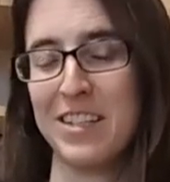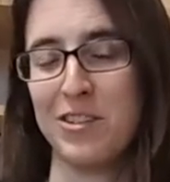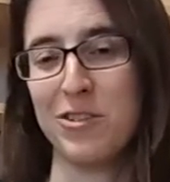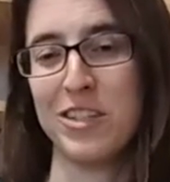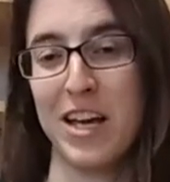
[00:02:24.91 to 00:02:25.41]

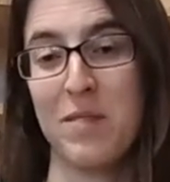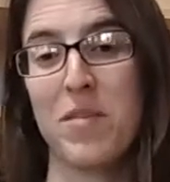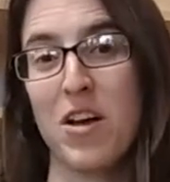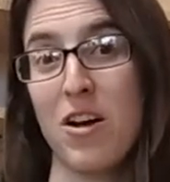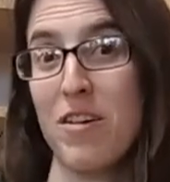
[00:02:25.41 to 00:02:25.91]
And you'll say,
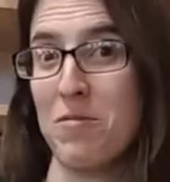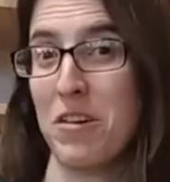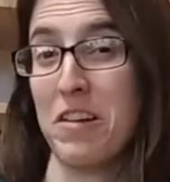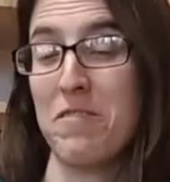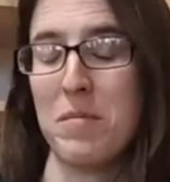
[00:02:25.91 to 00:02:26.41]
all right,
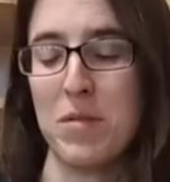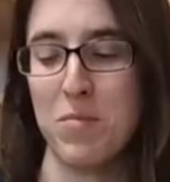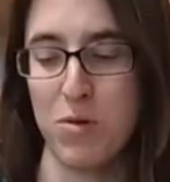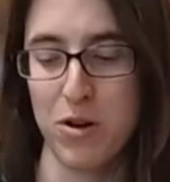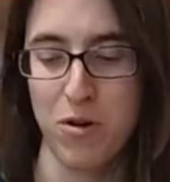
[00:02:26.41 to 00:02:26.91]
we're going to flip the
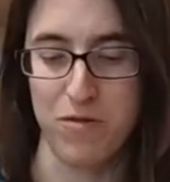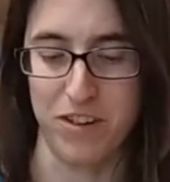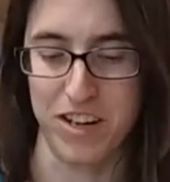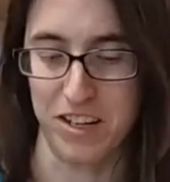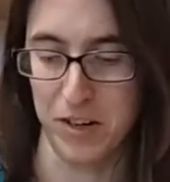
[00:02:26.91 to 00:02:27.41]
board
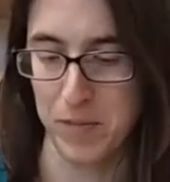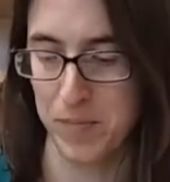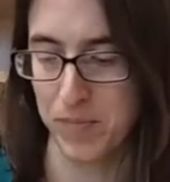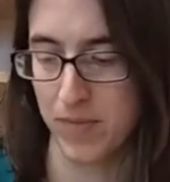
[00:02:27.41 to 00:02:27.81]
over here,